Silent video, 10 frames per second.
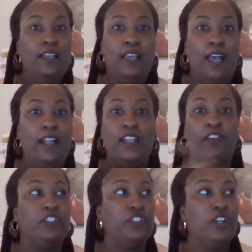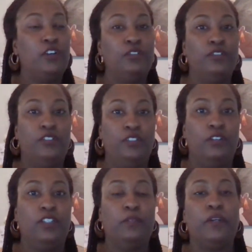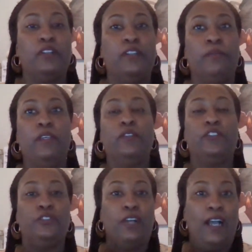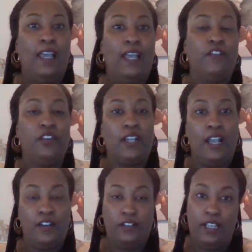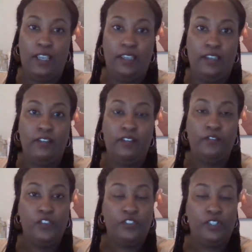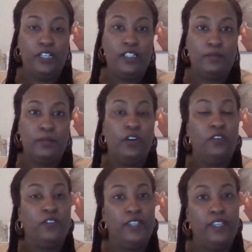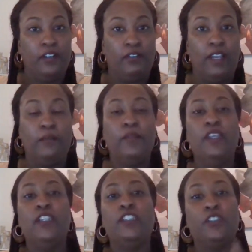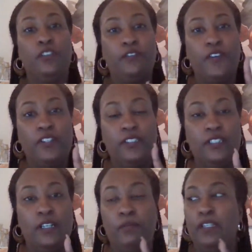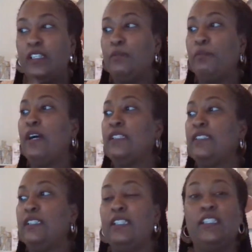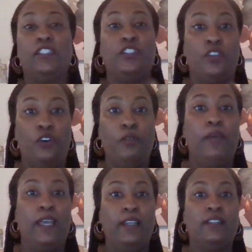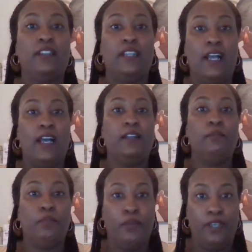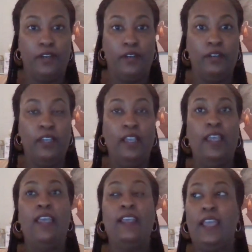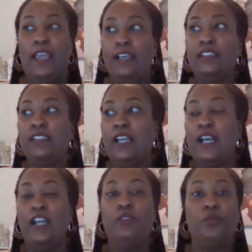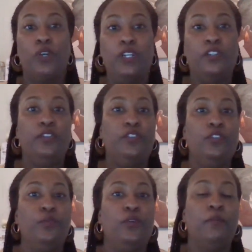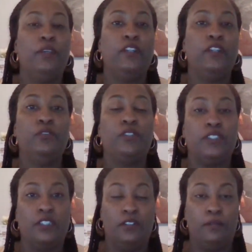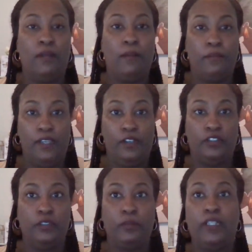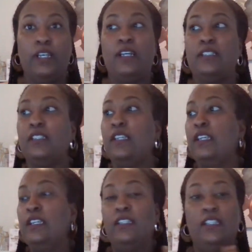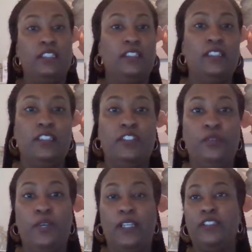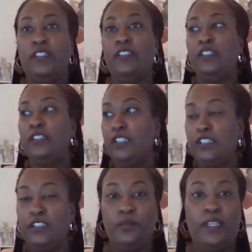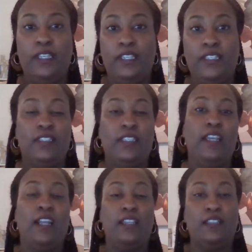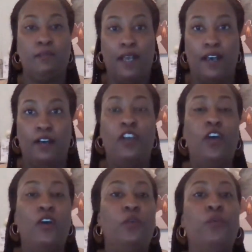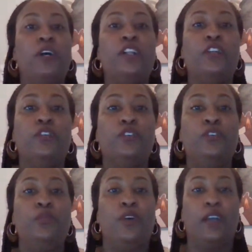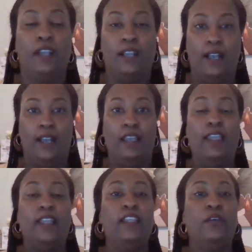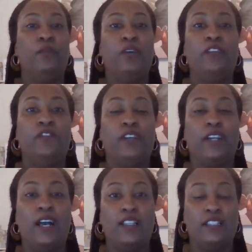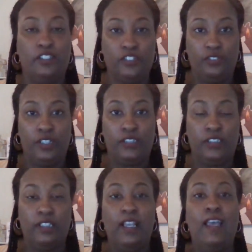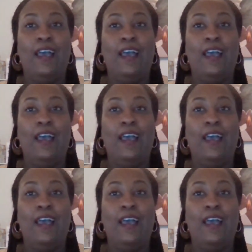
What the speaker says: I never chose, this person to be with you. I have your God-ordained future husband over here, right? So the first step in this process is to go back to God in prayer and ask God, what do you want me to do concerning my marriage? Because this is the situation. This is what he is saying out of his mouth. What do you want, God? And then wait for God's instruction.